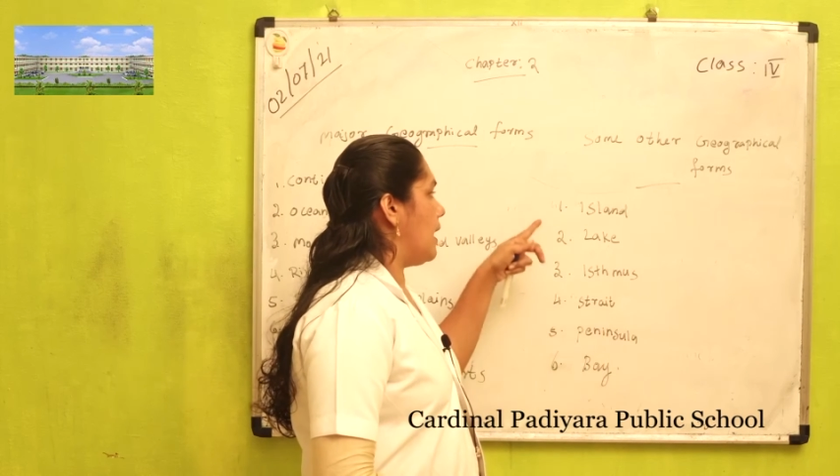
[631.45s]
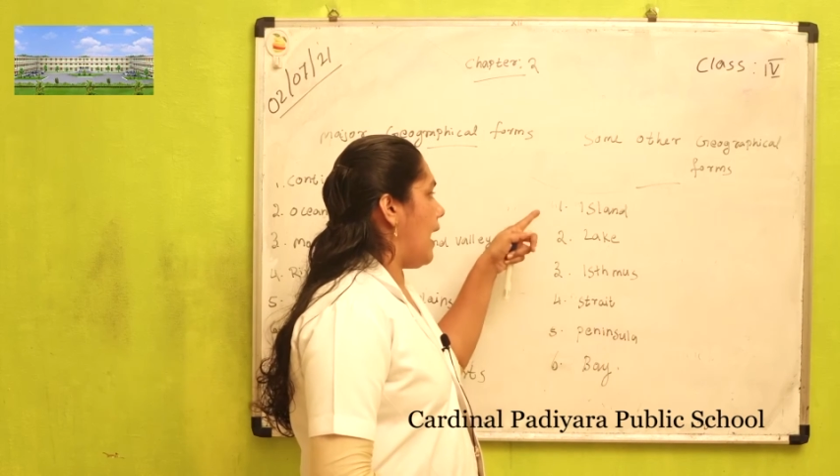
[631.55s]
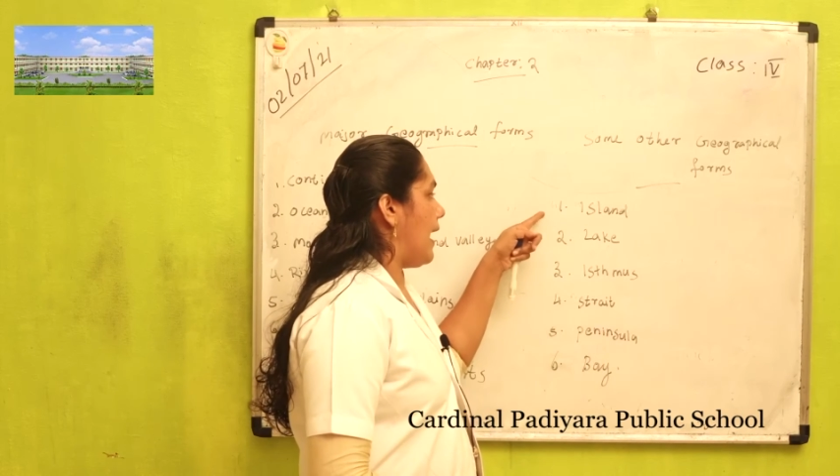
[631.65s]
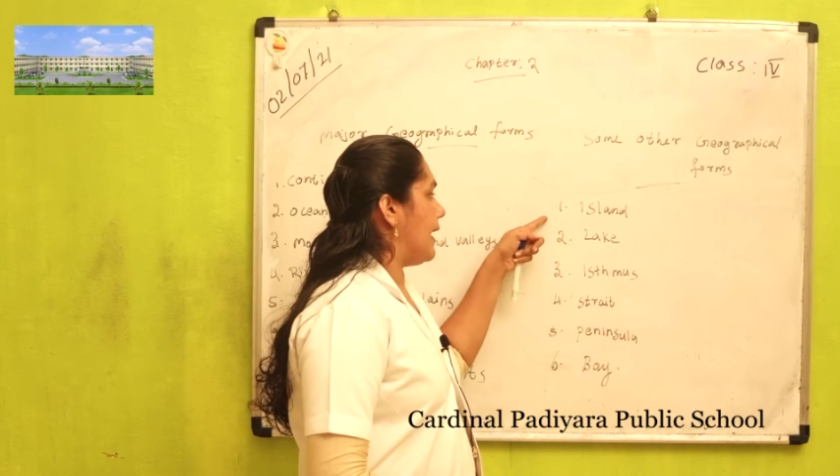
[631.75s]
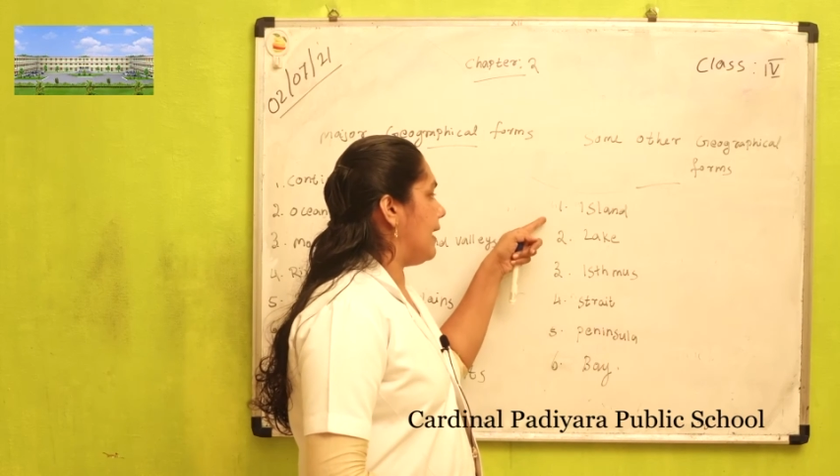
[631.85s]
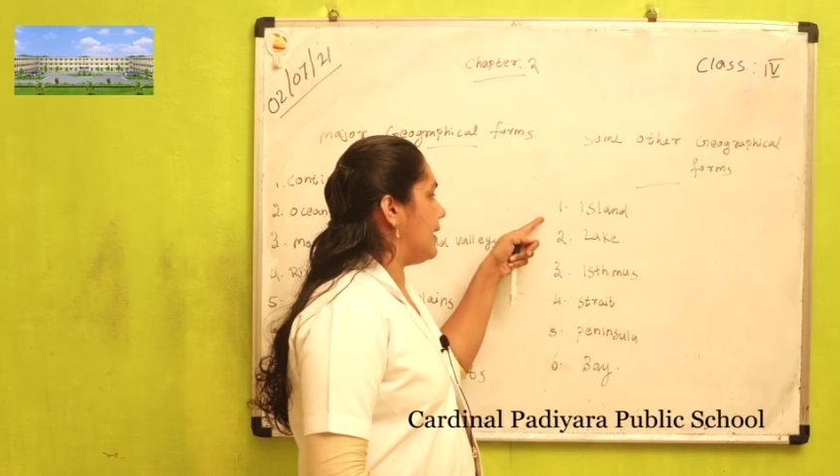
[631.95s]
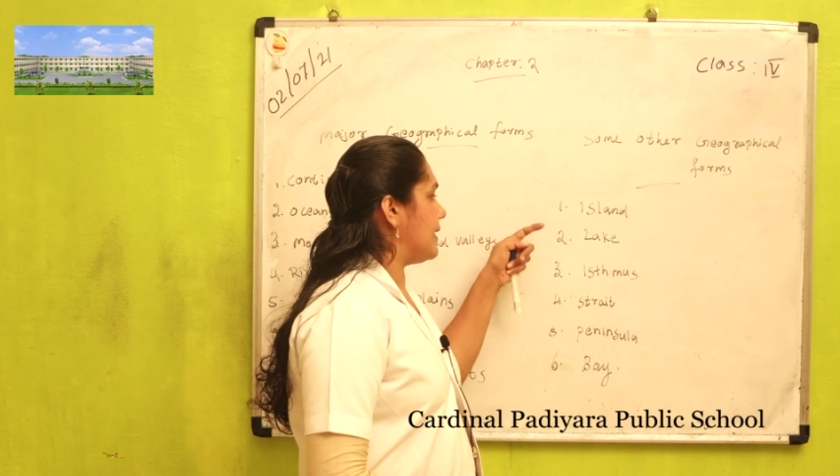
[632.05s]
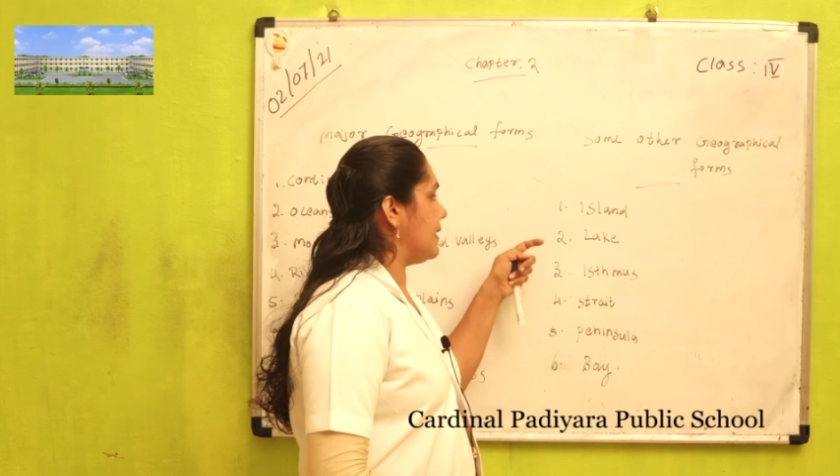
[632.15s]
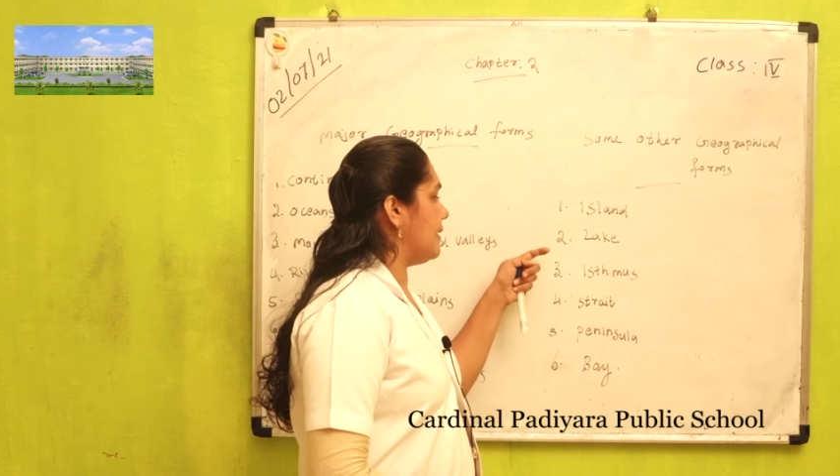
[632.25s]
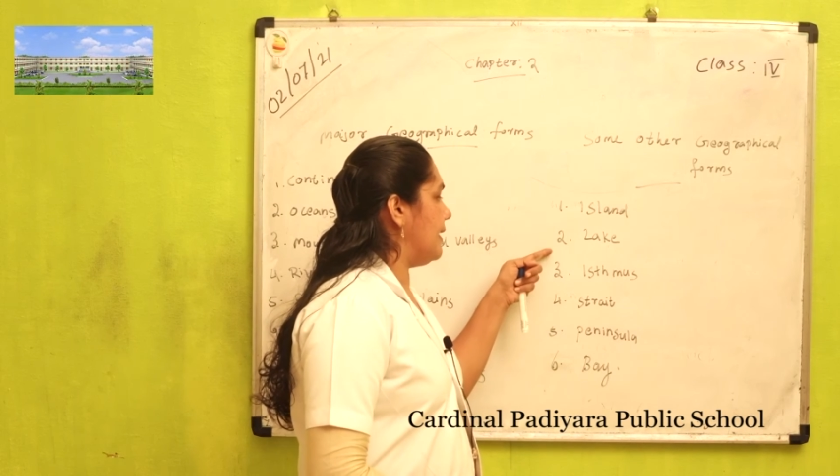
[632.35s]
island,
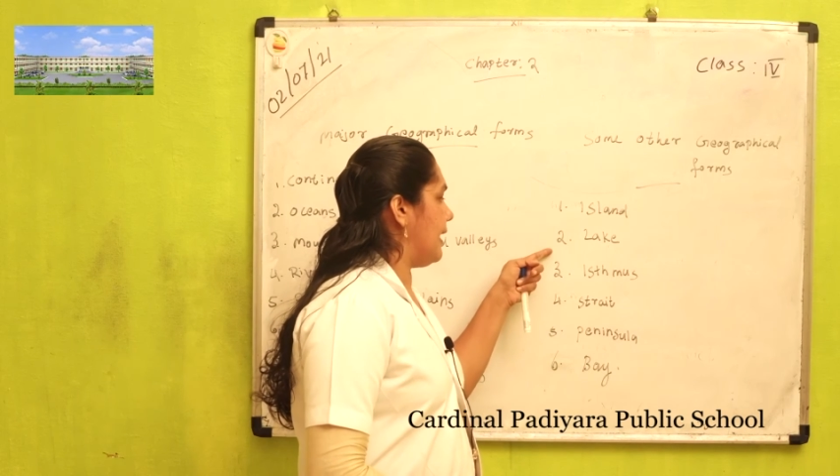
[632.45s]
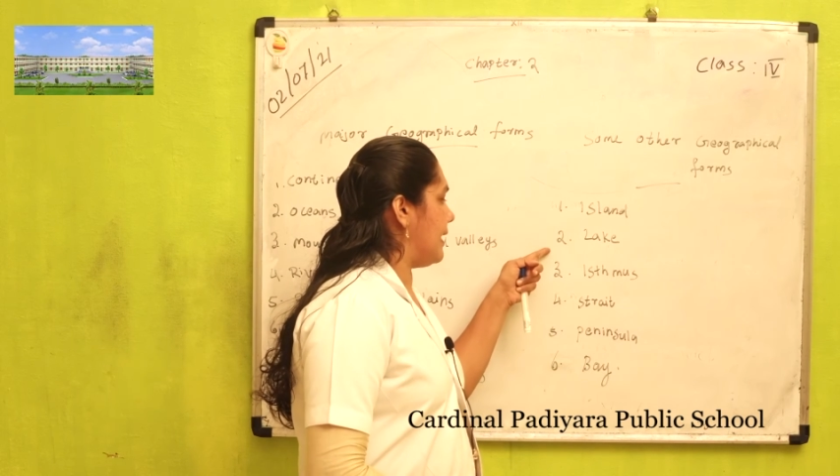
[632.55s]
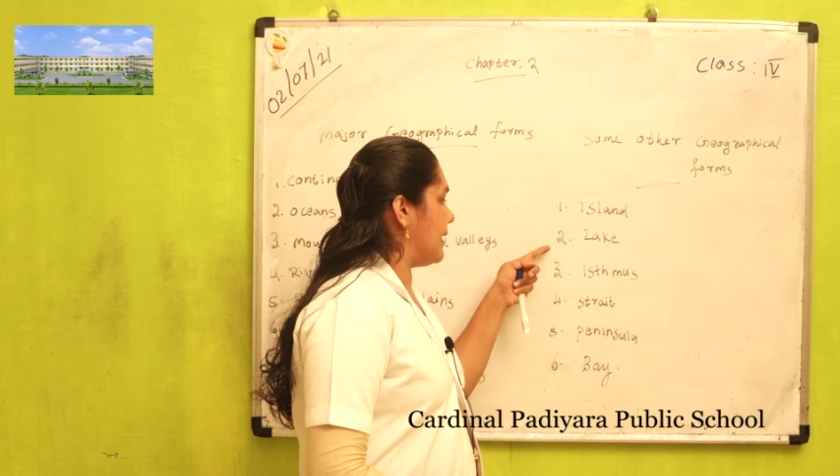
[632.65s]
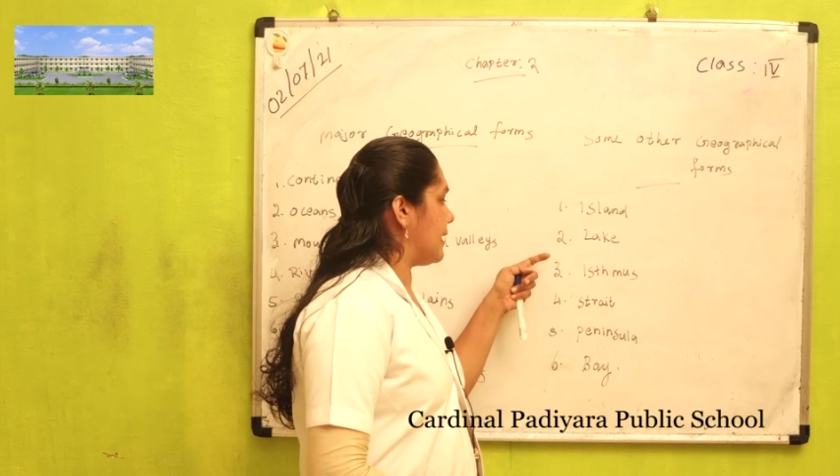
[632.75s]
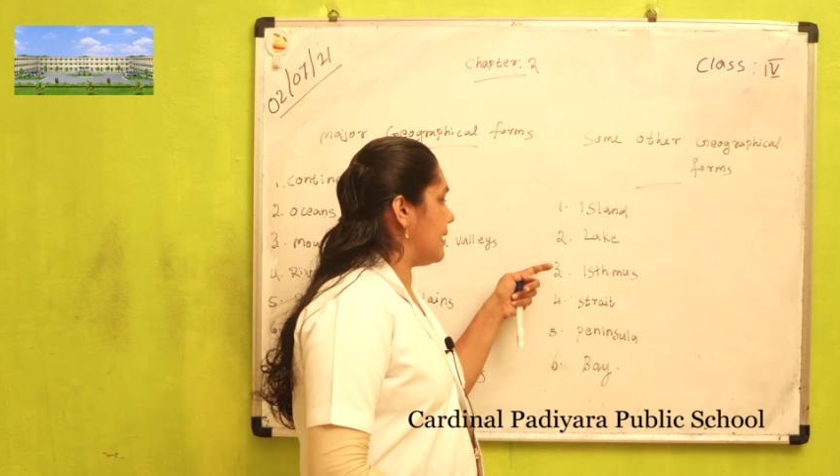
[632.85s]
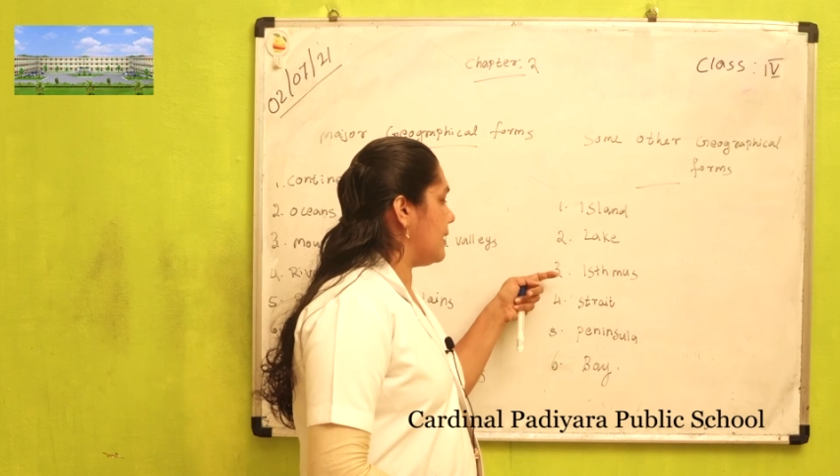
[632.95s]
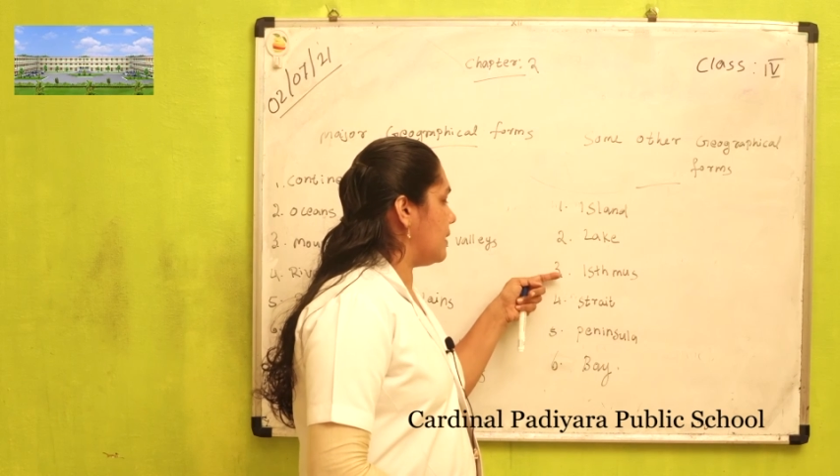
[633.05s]
lake,